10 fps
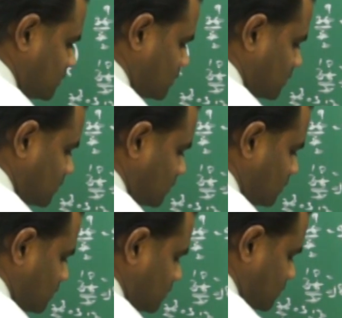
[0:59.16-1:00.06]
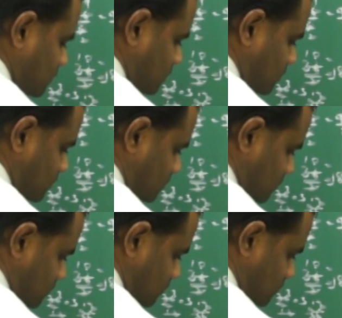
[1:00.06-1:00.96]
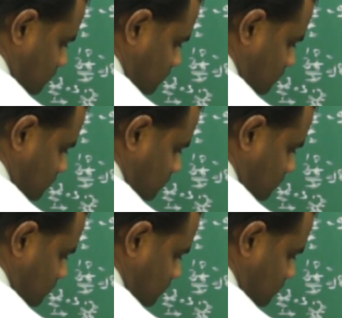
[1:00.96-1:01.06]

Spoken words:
Nothing is said.